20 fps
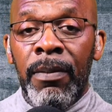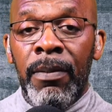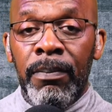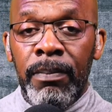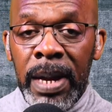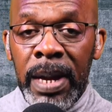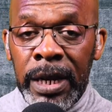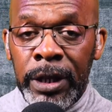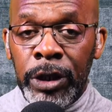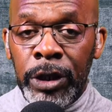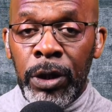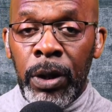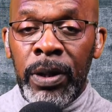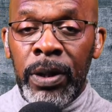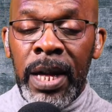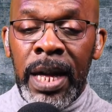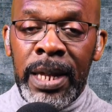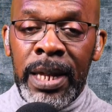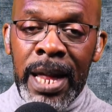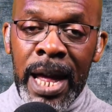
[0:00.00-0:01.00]
make sure
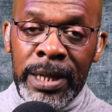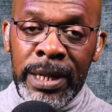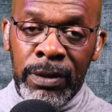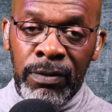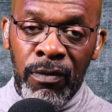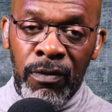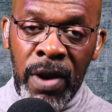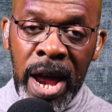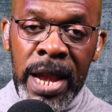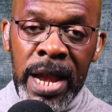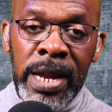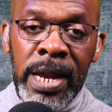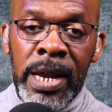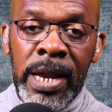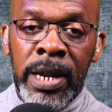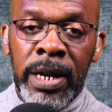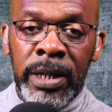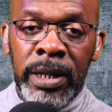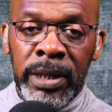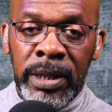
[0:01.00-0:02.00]
that that's
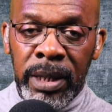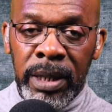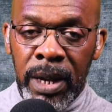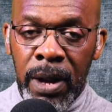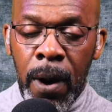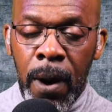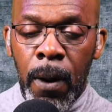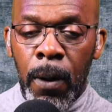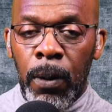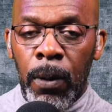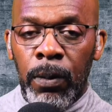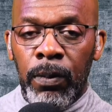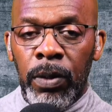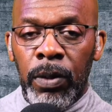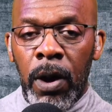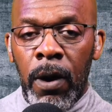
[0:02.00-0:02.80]
ready to go.